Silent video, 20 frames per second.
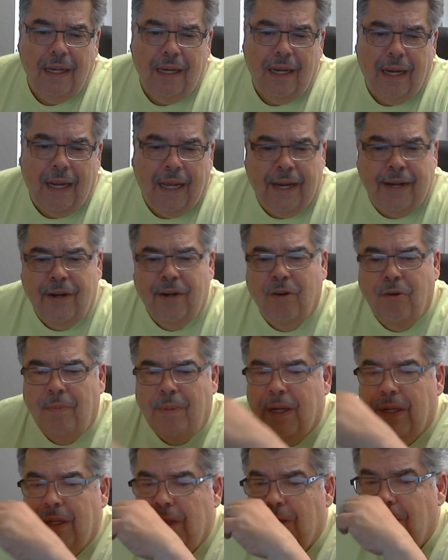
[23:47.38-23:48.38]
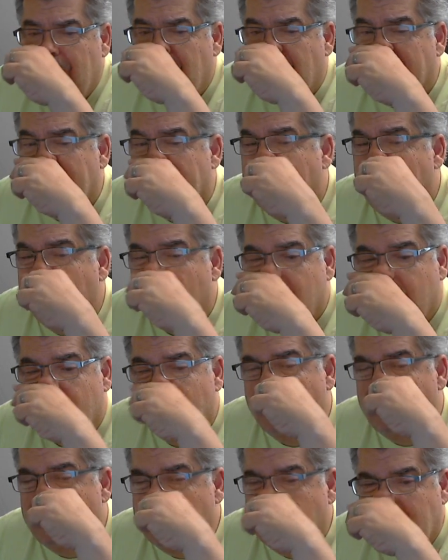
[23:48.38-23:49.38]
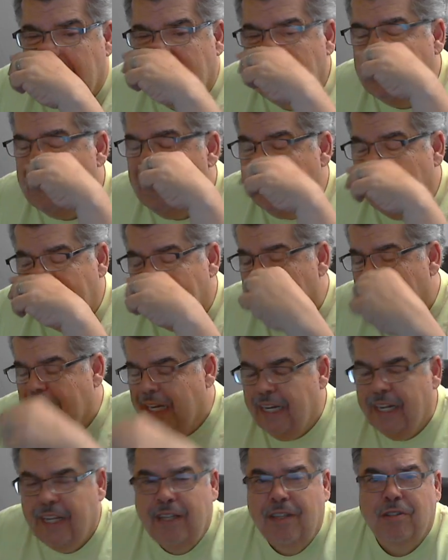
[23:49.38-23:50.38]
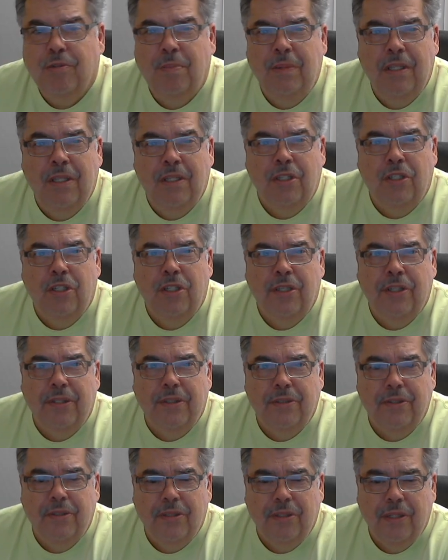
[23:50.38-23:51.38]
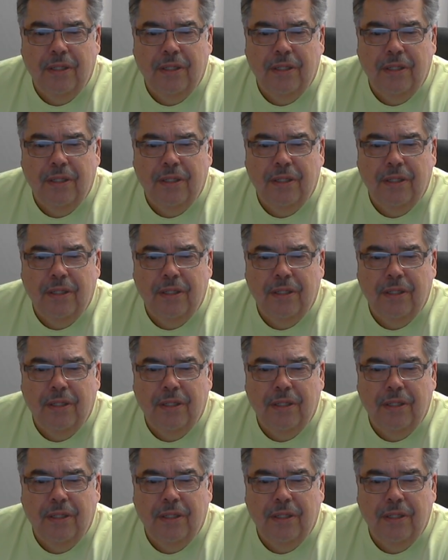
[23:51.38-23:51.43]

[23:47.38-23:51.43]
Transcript: I don't know about you, but I hear stories like that and it kind of gives me the chills.